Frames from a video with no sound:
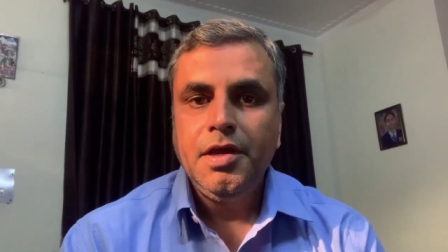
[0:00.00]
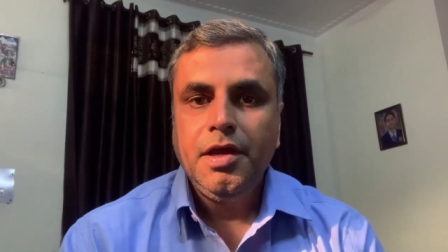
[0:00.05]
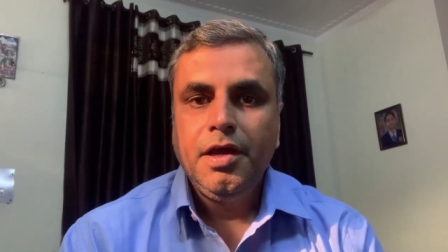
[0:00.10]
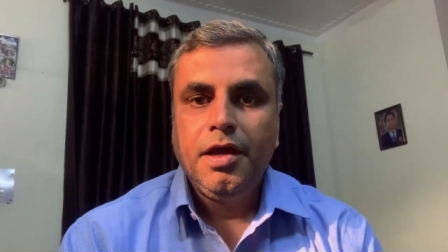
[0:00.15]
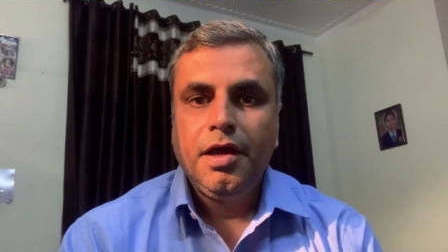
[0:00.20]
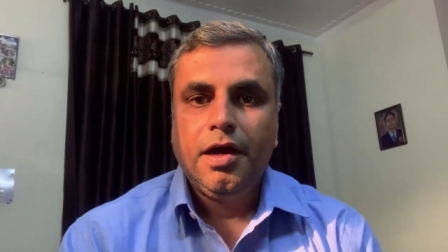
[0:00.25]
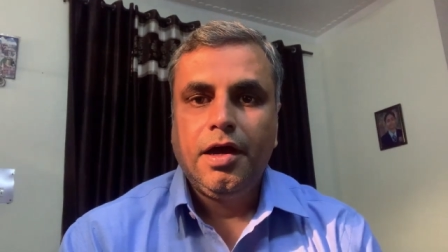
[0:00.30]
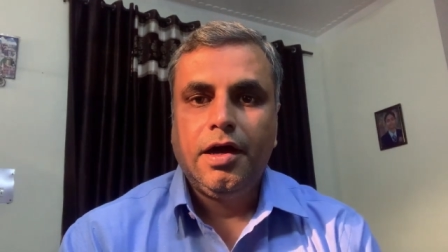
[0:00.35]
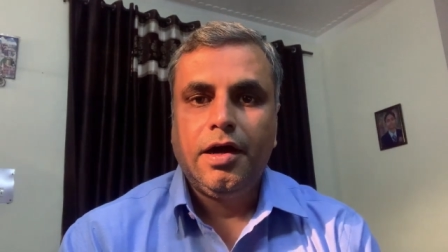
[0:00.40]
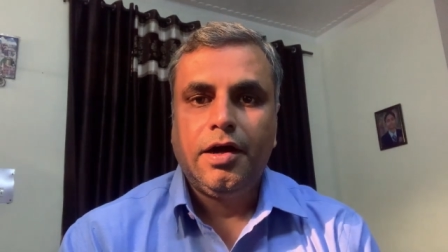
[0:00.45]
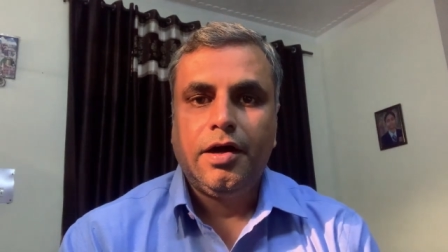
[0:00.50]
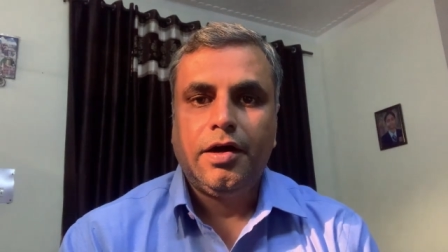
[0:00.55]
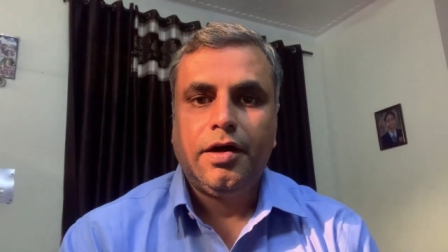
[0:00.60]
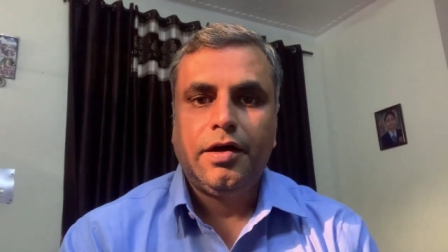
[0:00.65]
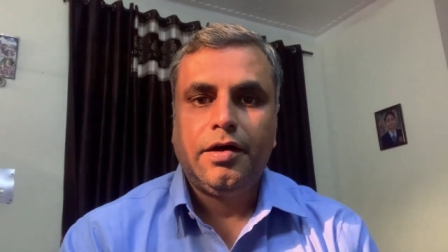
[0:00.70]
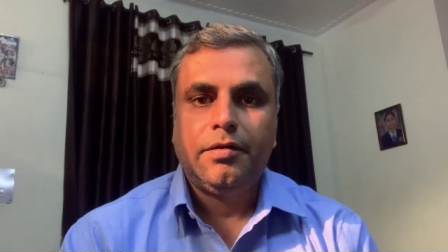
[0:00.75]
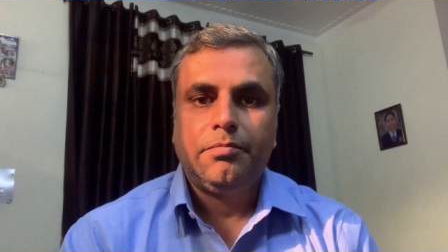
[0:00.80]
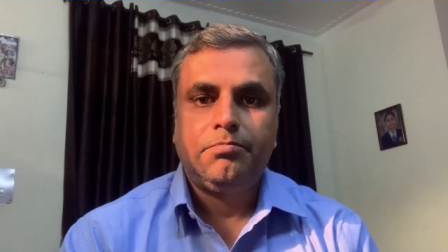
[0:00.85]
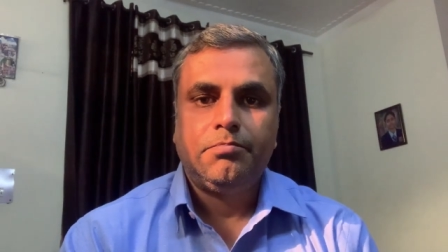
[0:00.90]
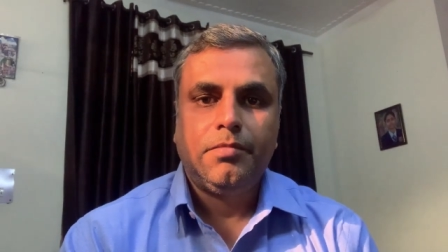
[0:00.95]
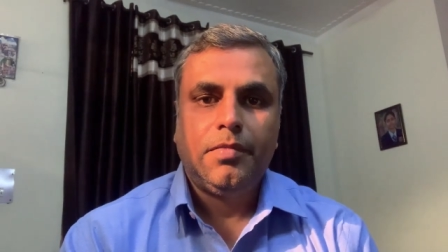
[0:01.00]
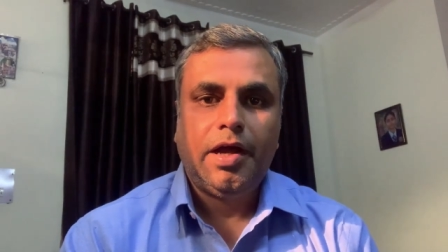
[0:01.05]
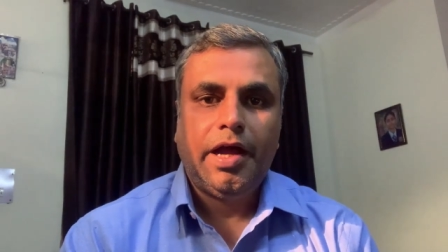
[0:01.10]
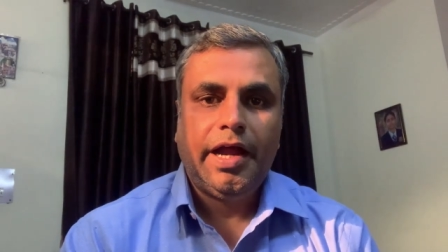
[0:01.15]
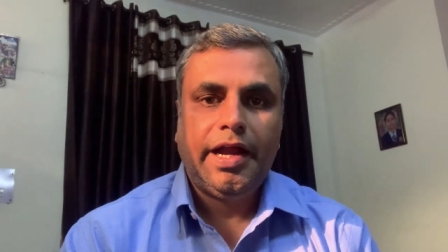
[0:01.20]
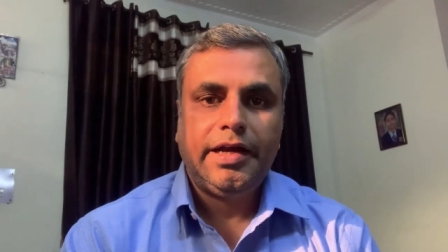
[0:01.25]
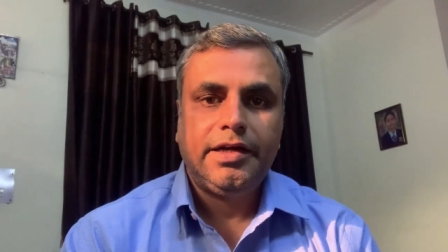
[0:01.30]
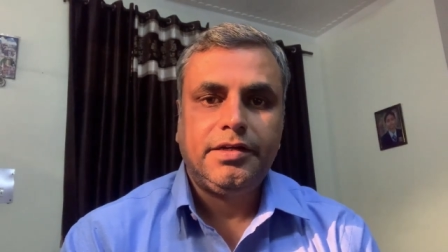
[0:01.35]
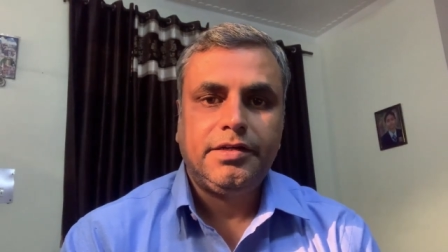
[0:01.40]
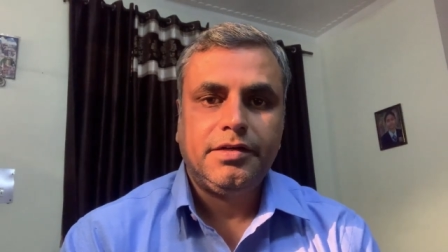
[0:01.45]

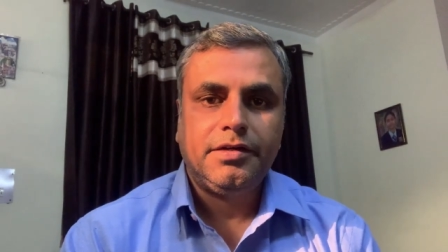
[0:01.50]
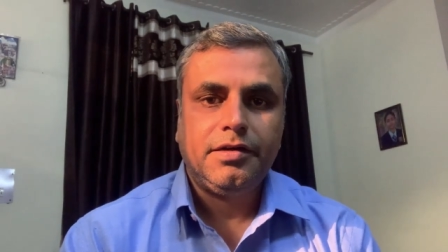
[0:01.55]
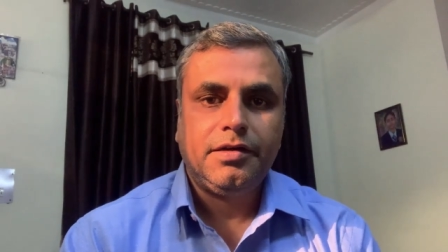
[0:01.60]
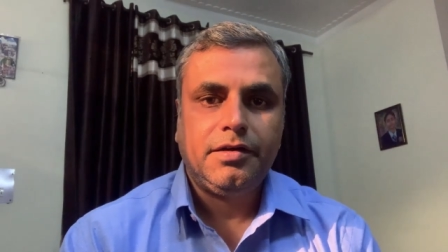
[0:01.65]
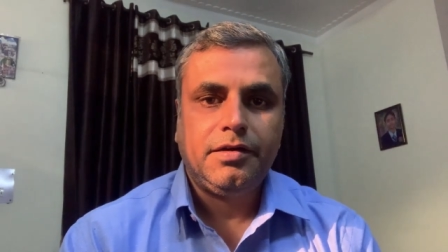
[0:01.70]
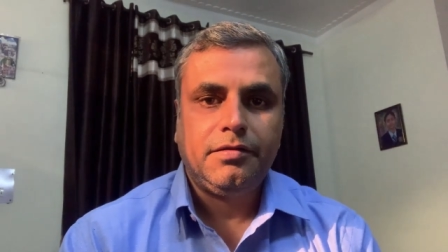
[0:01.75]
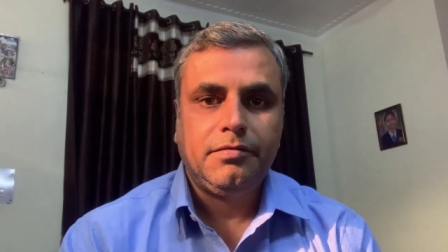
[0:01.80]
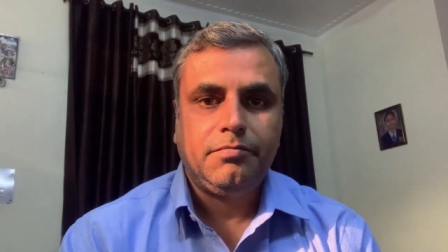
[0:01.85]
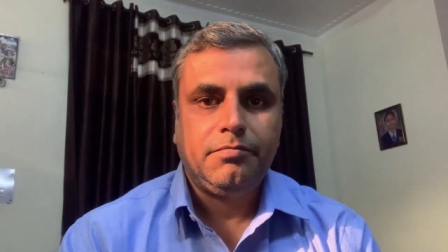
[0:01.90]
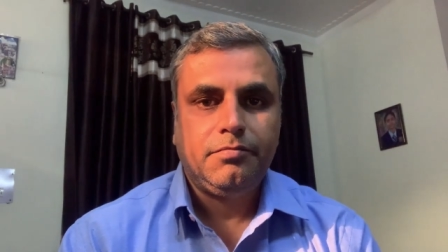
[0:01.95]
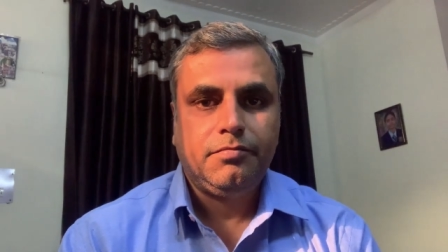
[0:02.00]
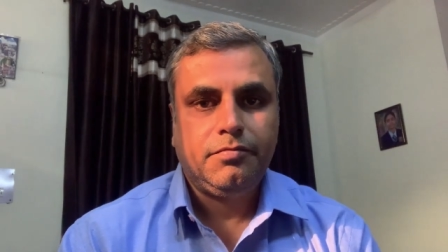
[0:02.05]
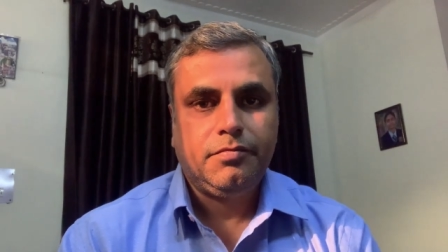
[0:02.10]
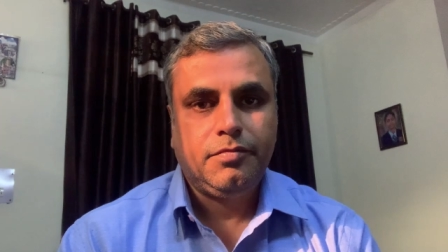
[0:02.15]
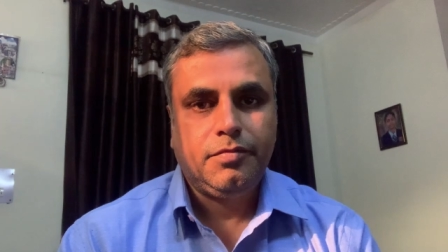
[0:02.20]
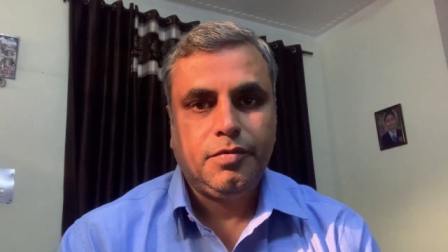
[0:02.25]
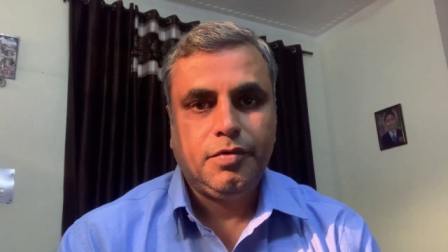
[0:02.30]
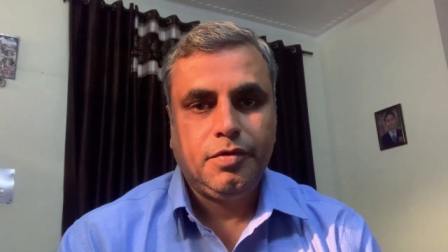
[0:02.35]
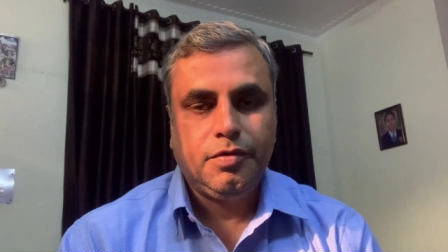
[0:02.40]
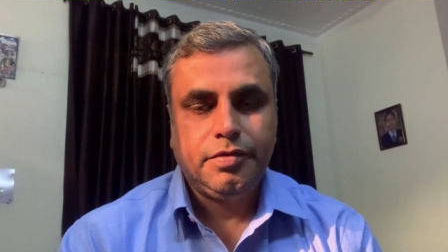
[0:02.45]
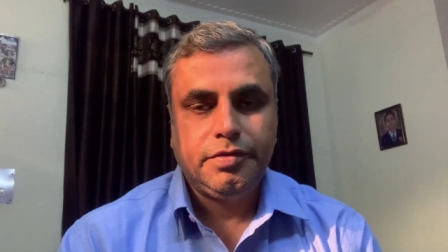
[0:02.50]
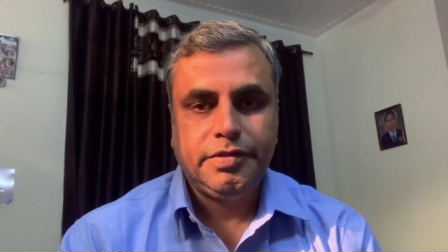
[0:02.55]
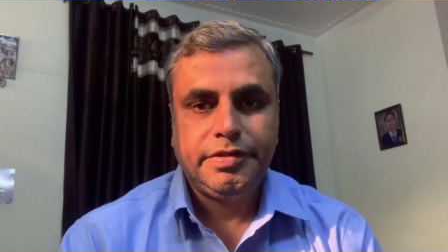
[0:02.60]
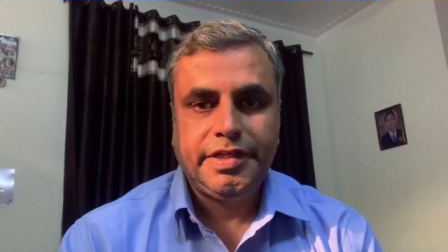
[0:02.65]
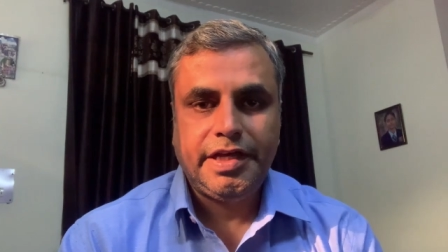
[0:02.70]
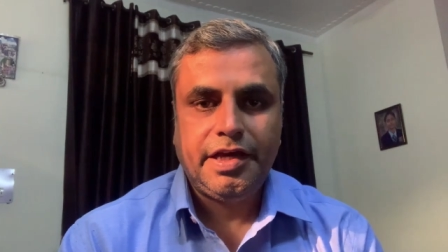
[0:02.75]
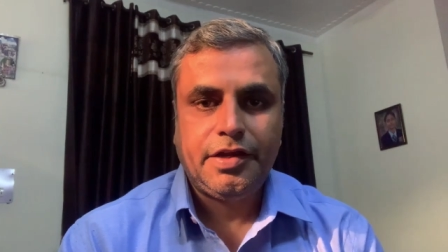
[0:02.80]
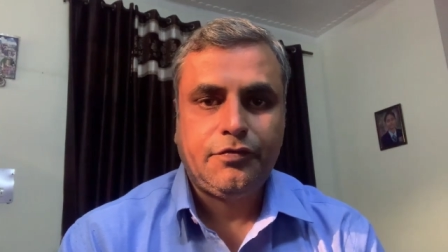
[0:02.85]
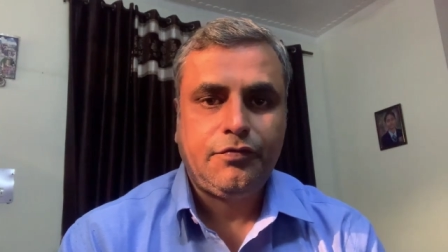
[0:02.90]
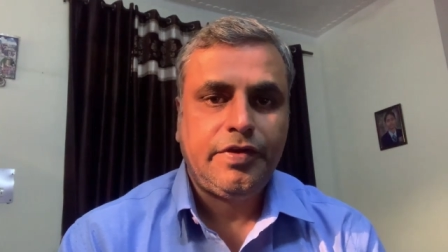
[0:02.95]
And there
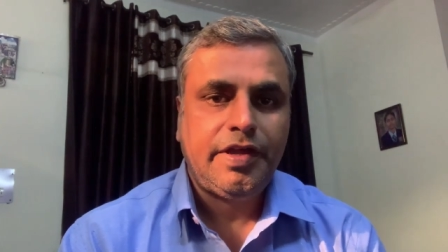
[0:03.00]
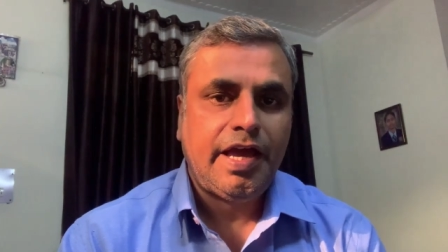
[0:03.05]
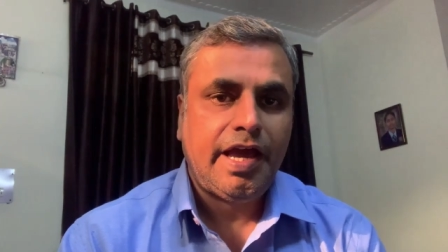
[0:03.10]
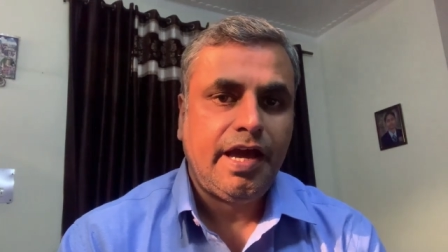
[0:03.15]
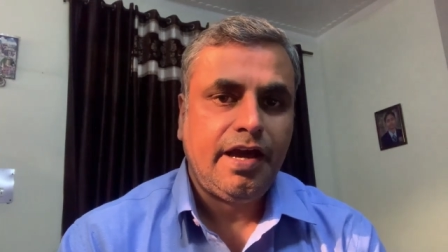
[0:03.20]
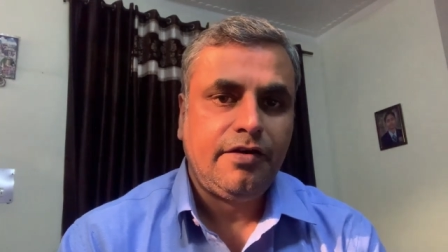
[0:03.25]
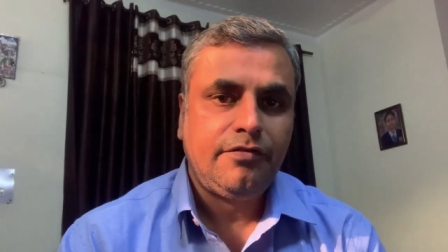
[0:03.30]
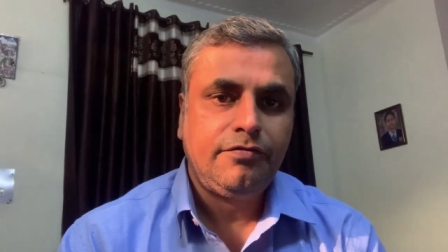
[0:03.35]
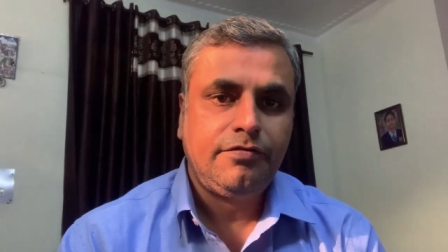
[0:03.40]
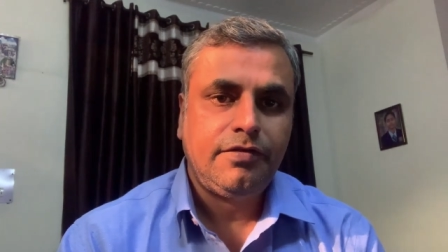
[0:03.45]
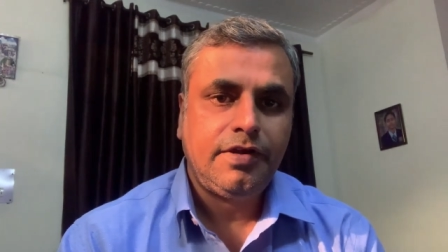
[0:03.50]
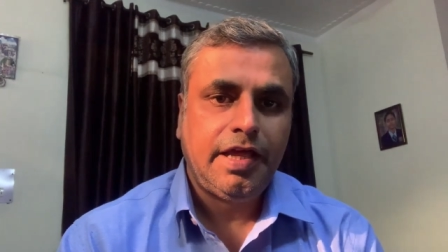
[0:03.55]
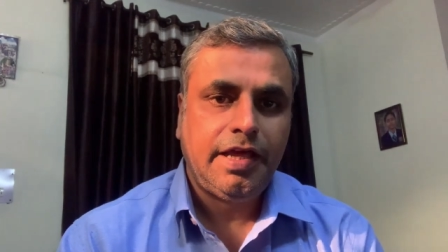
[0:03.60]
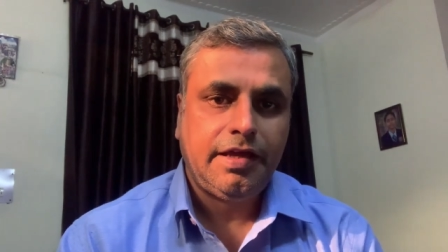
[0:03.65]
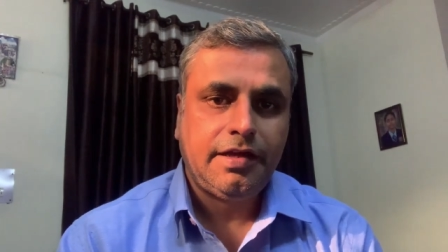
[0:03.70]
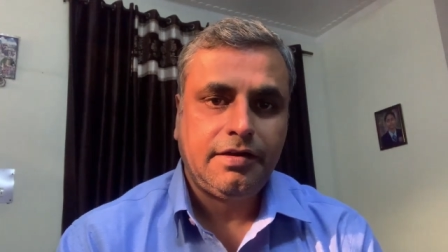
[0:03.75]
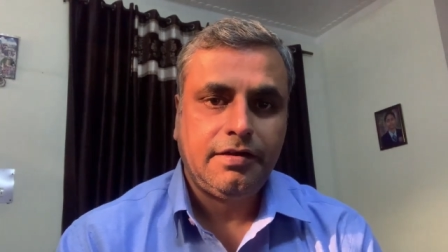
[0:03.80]
we have like